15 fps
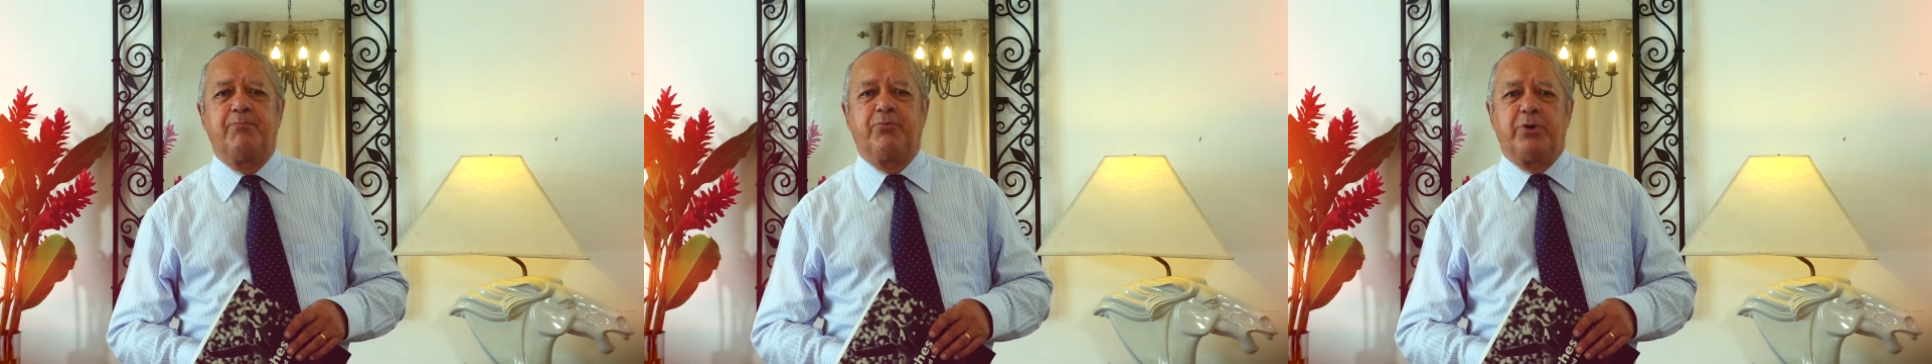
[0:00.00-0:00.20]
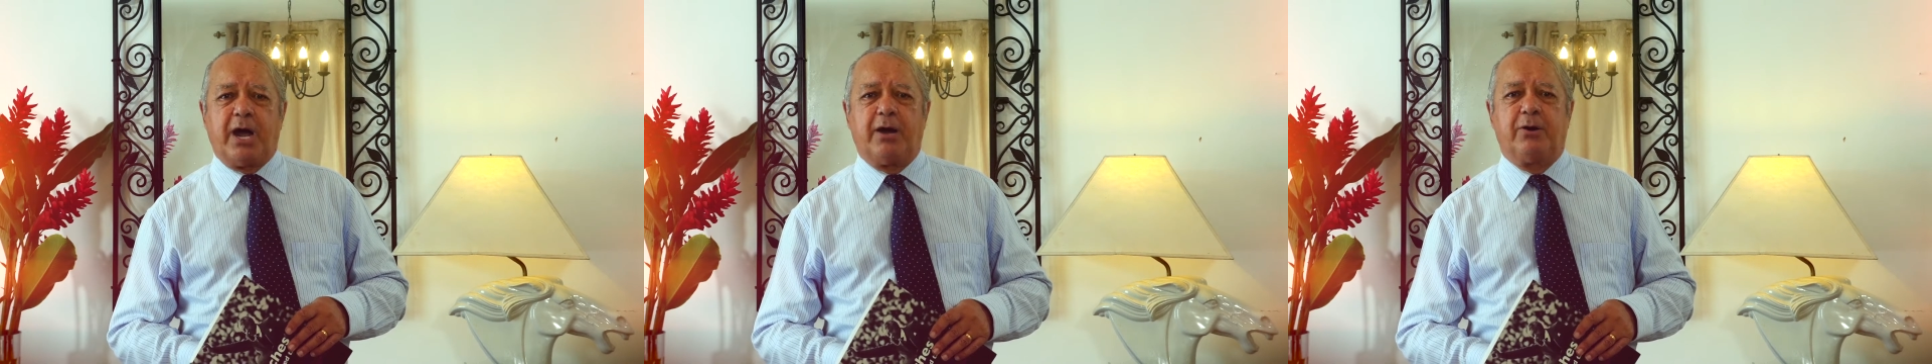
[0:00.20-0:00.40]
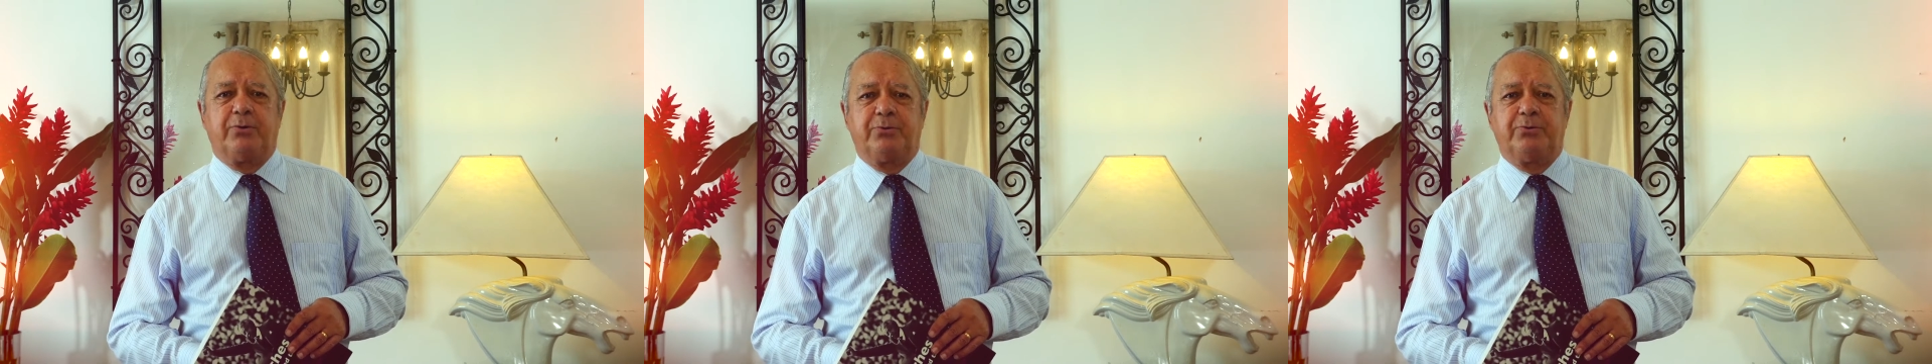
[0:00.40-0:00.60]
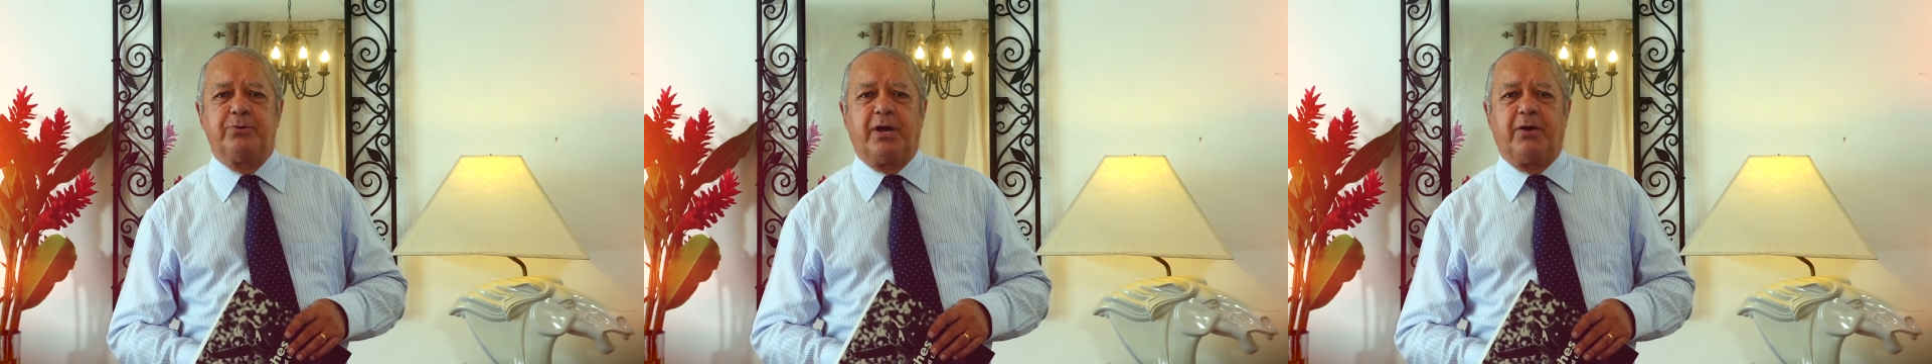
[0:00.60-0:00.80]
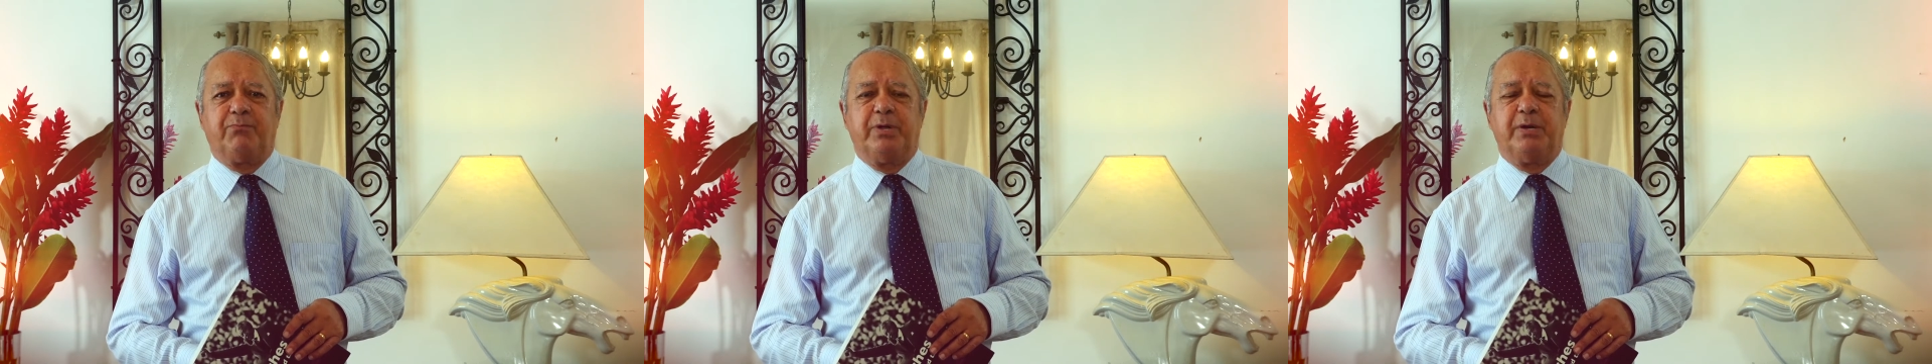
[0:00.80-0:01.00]
proud to
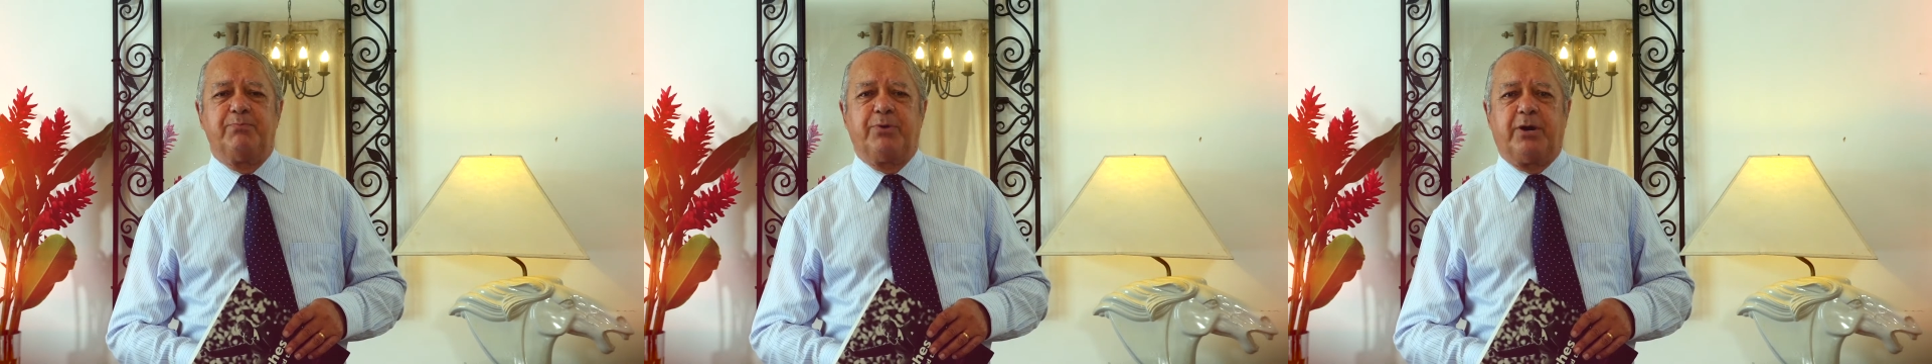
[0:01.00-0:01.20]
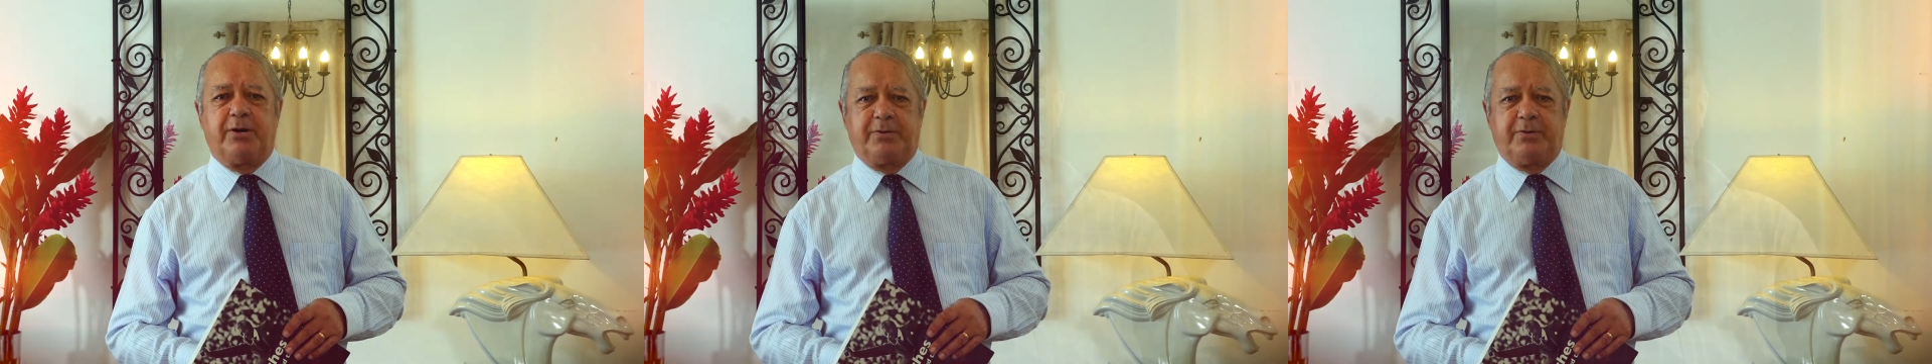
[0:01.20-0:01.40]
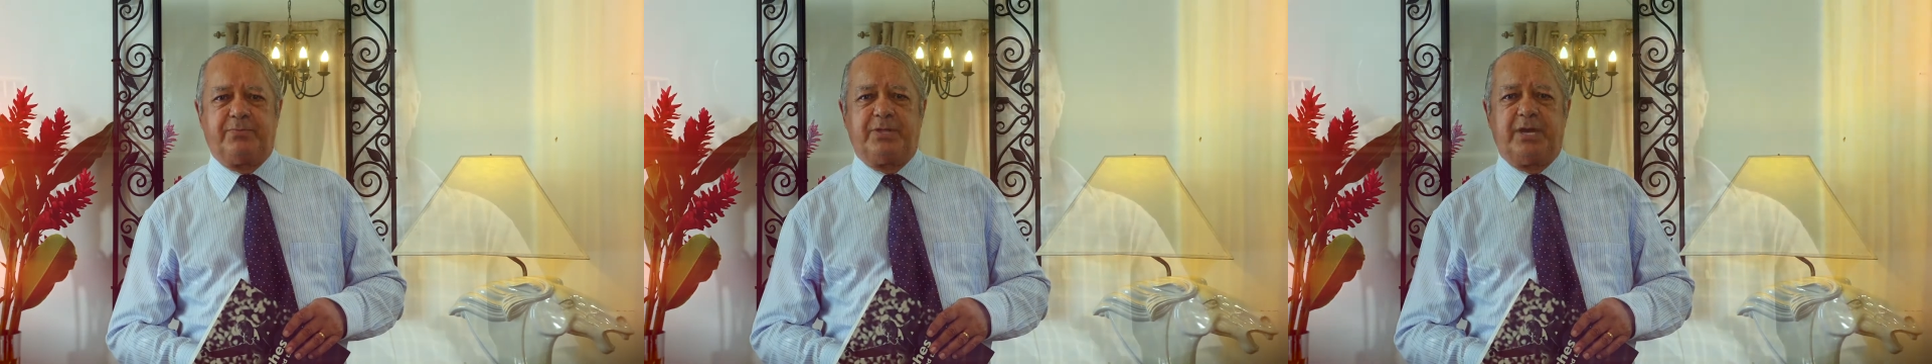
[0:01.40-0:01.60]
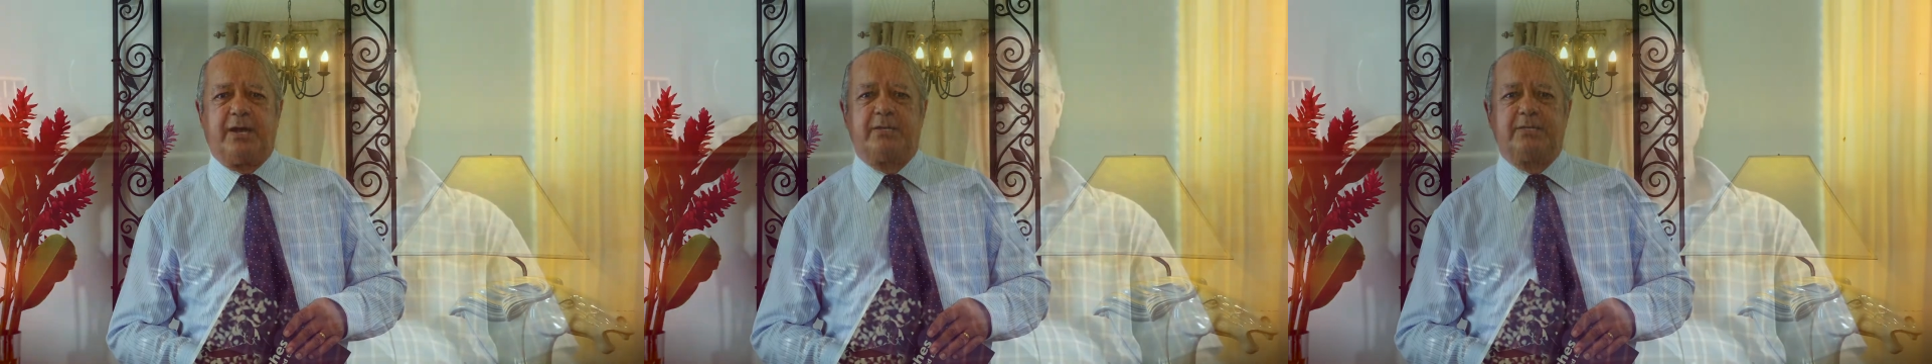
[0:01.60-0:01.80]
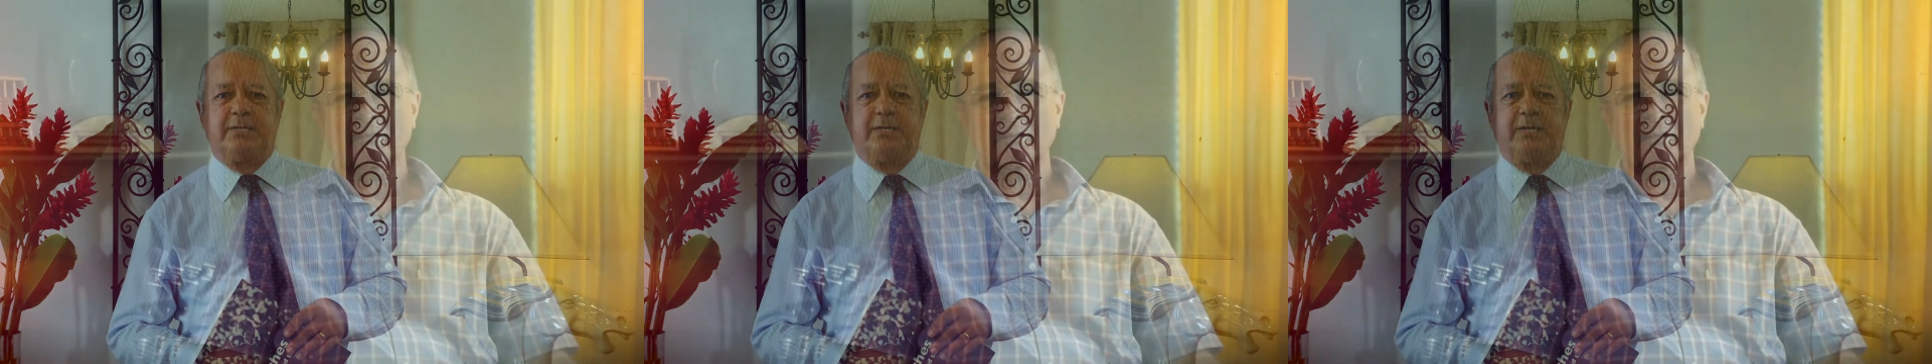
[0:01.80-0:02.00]
have been part of
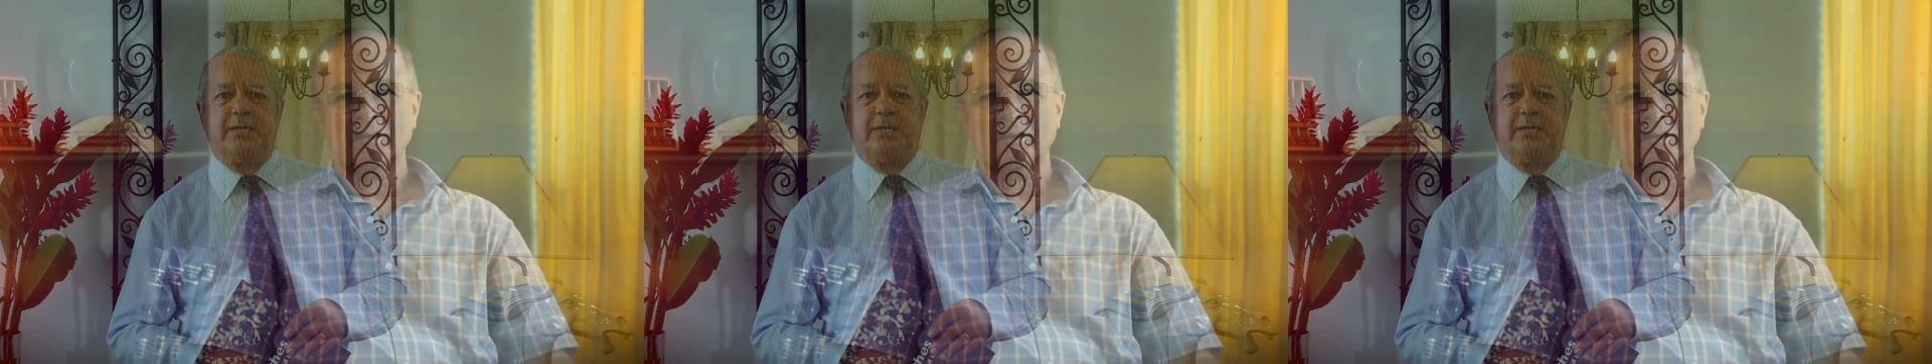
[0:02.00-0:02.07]
that.